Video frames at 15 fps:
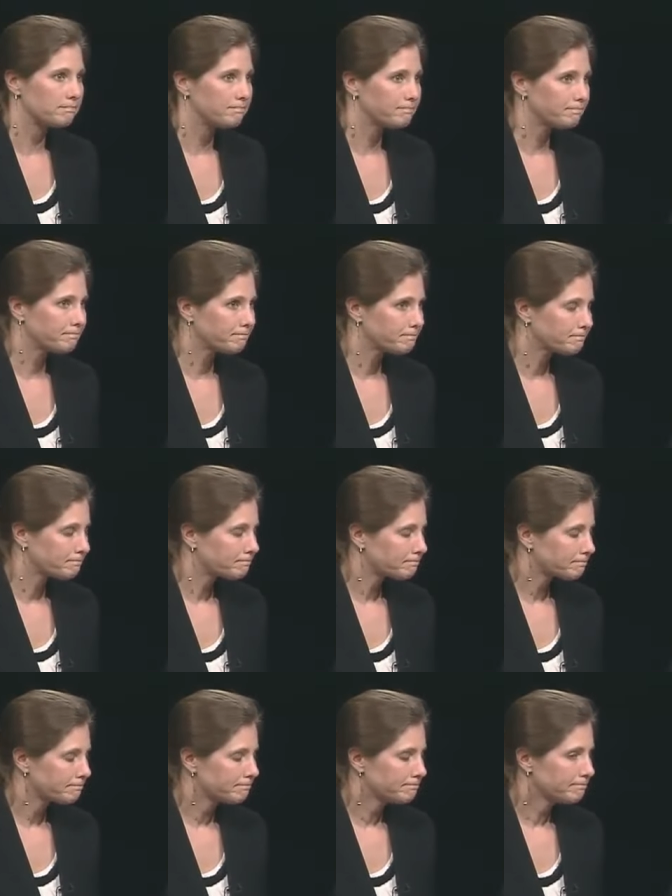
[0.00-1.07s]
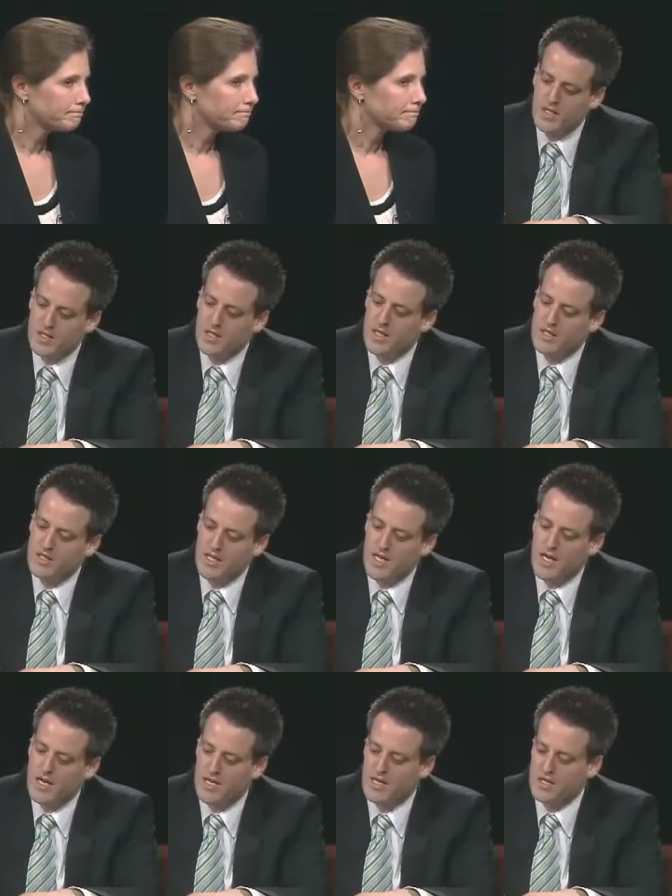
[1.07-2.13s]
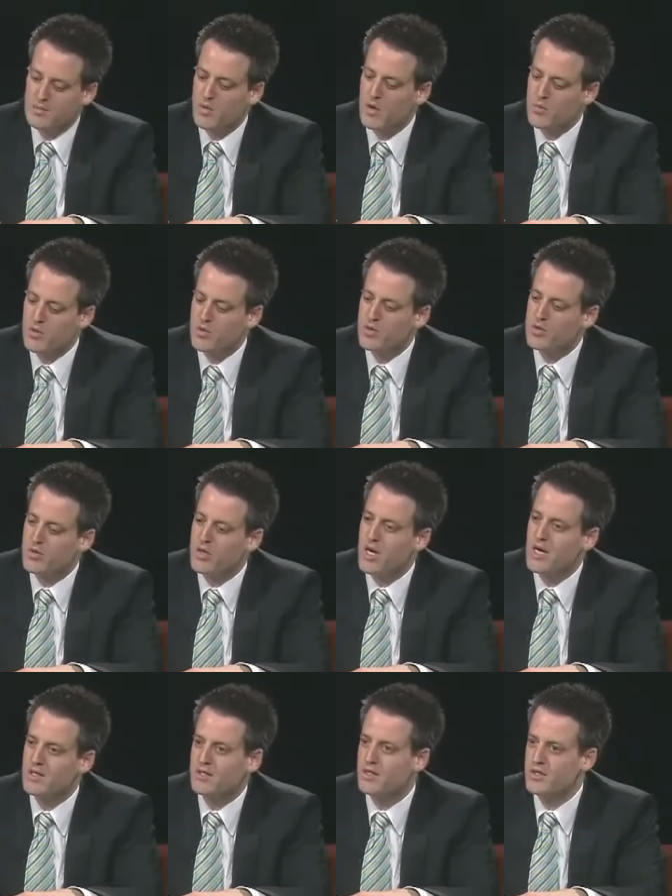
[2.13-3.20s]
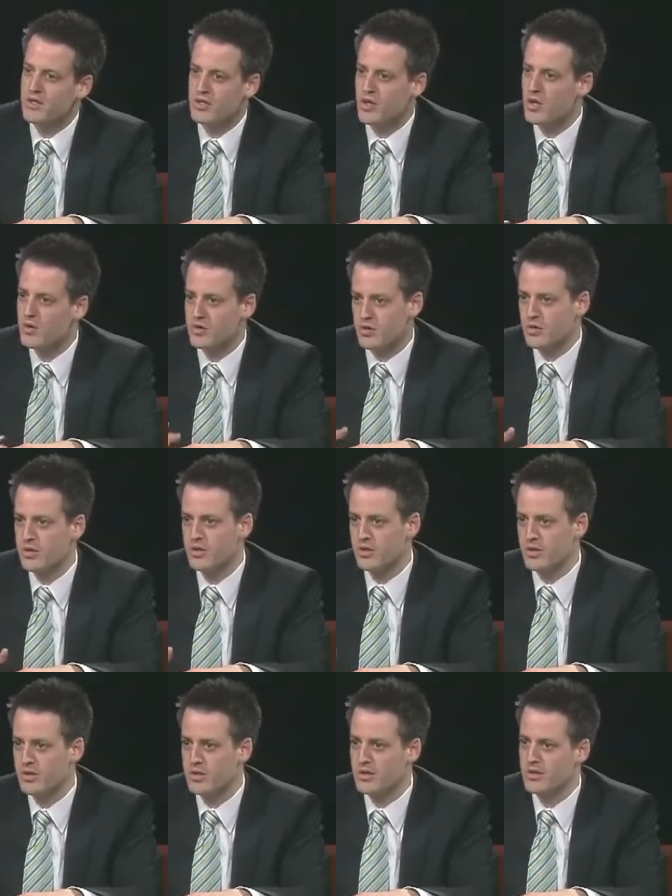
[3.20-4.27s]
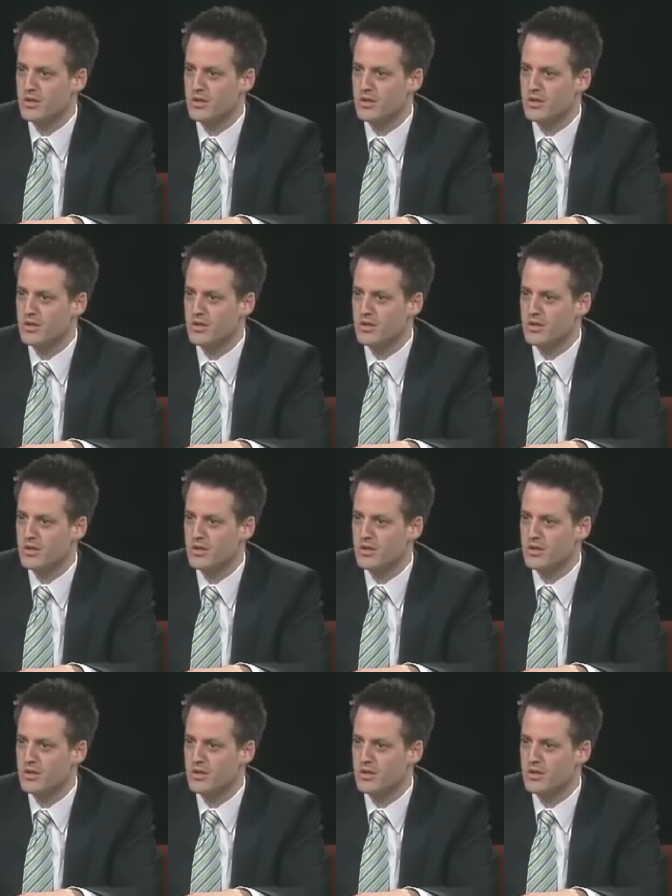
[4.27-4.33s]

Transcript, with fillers: So, so basically, it's saying that a small producer has to show certain